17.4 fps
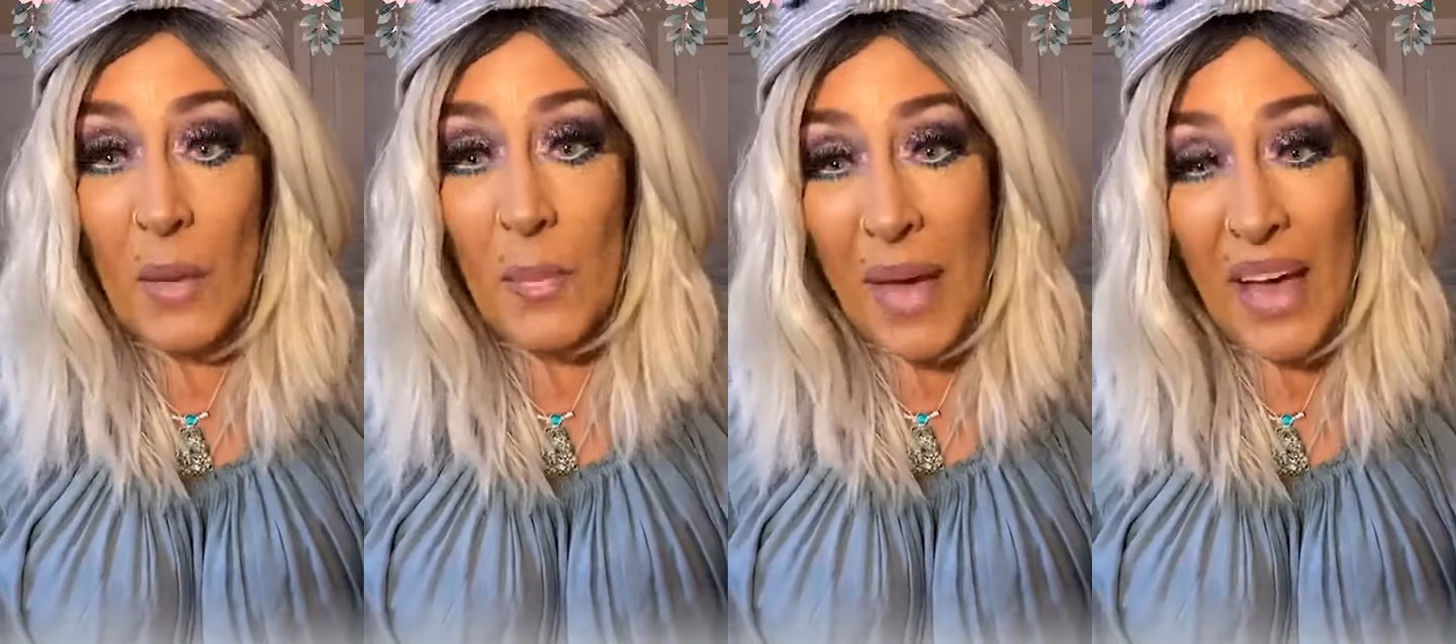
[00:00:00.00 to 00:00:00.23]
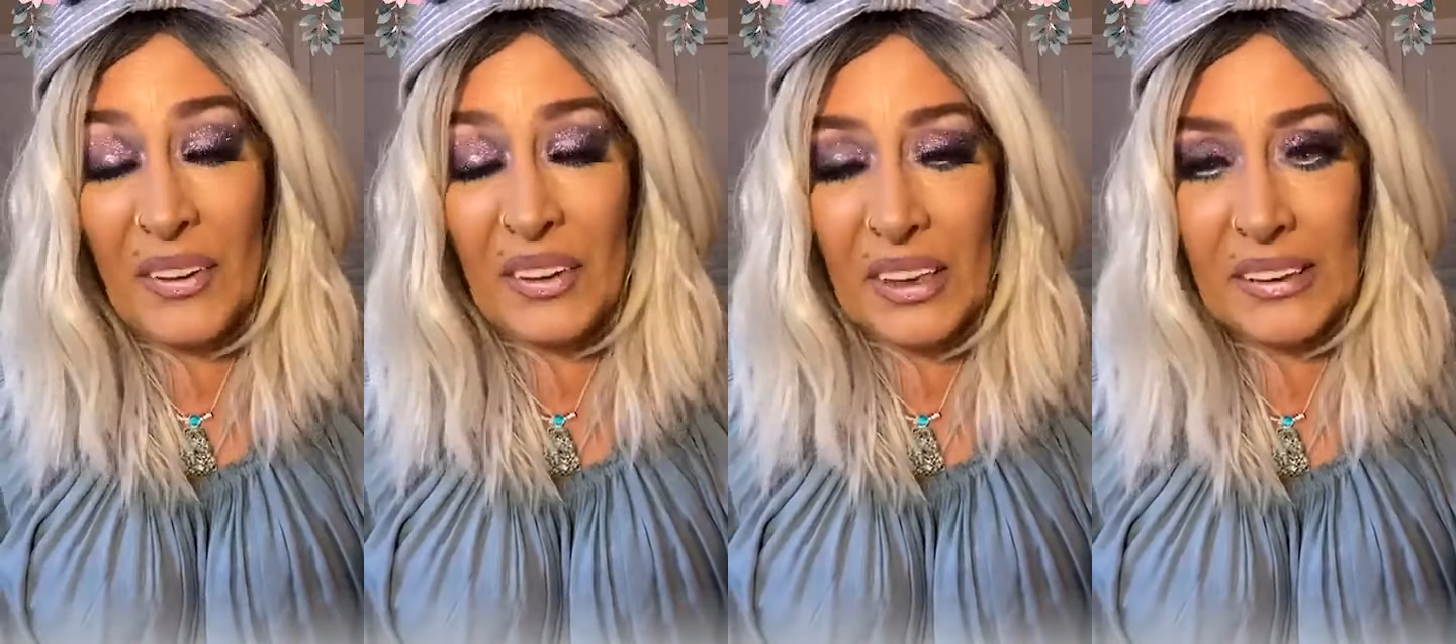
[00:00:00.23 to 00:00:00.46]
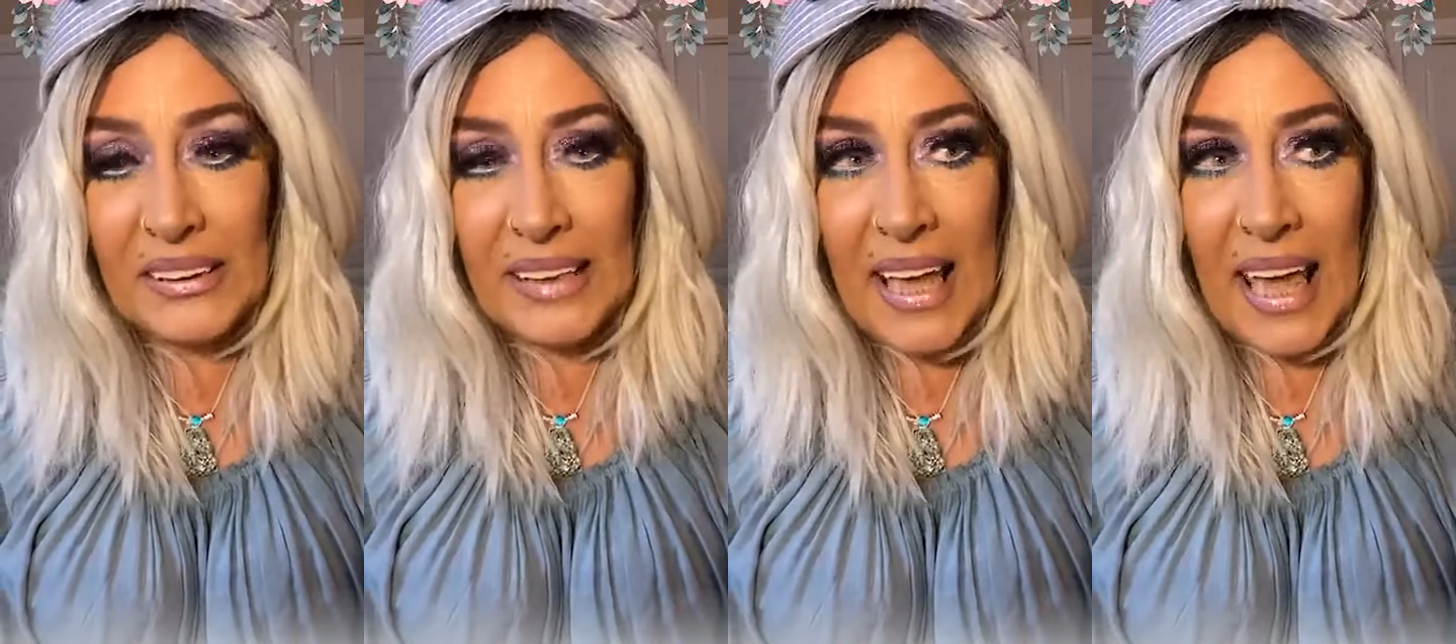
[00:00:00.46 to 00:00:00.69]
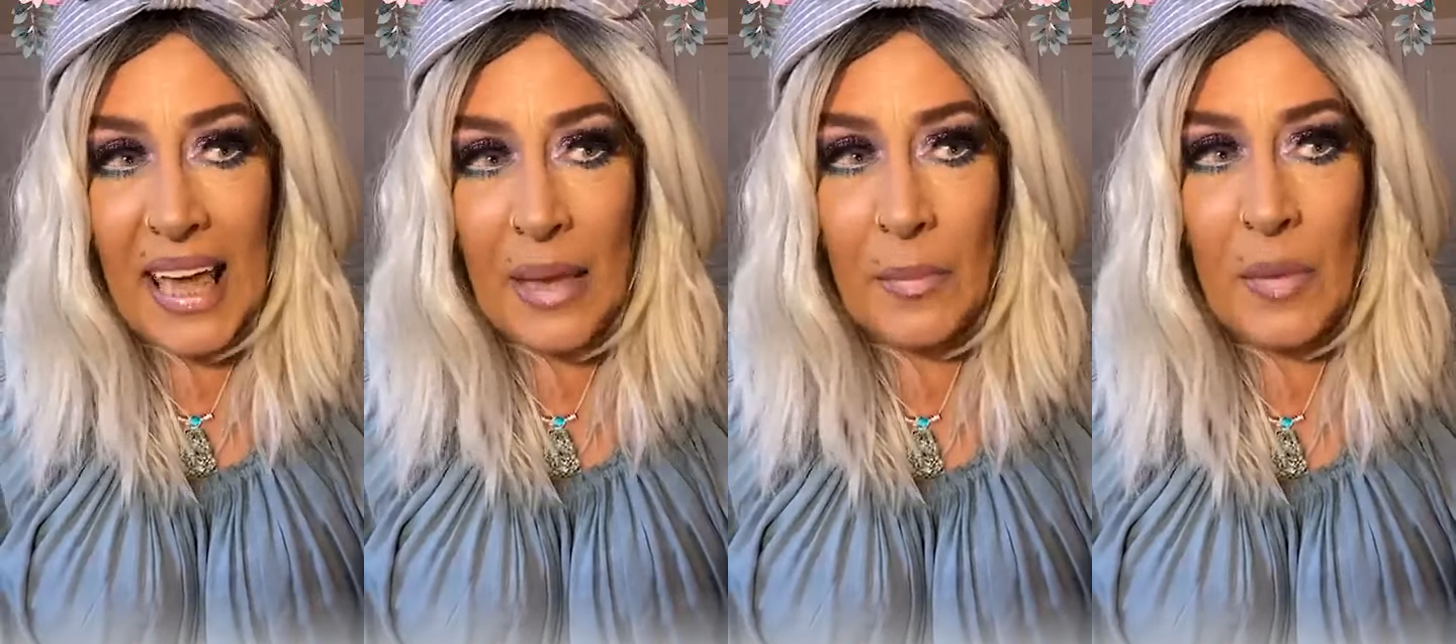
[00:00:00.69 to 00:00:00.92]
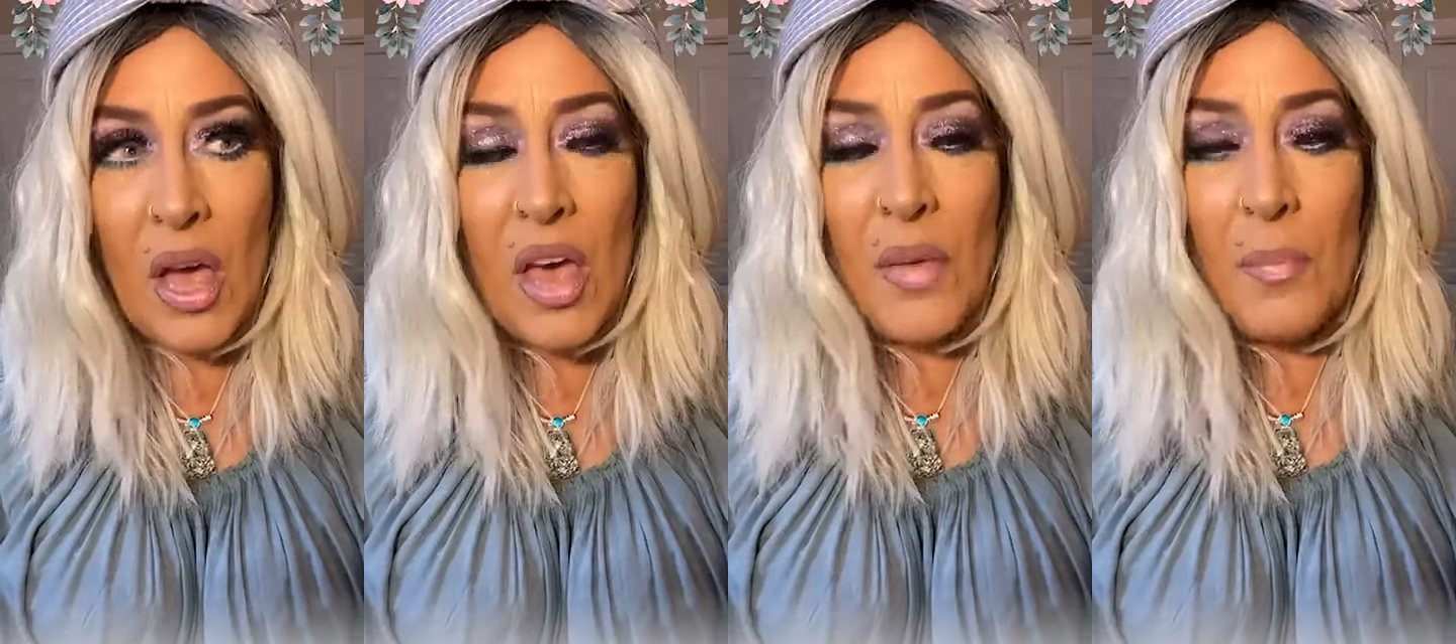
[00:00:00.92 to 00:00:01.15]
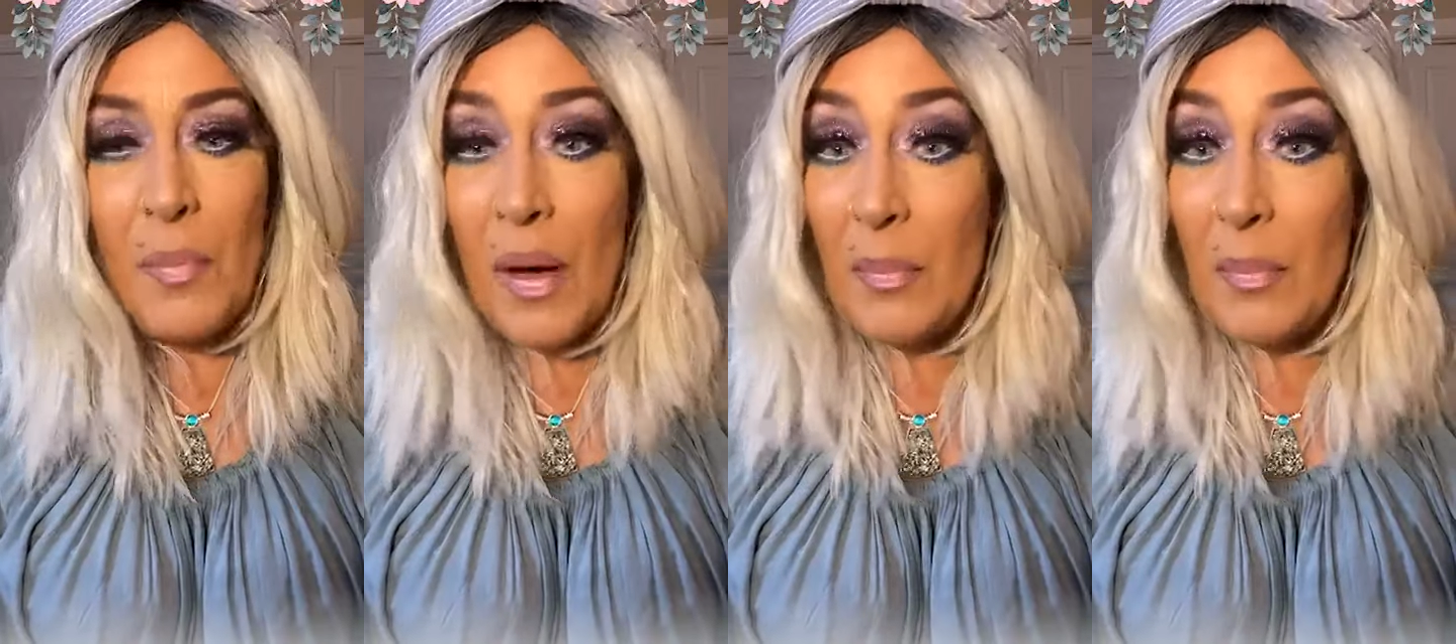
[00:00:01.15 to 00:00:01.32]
about the same,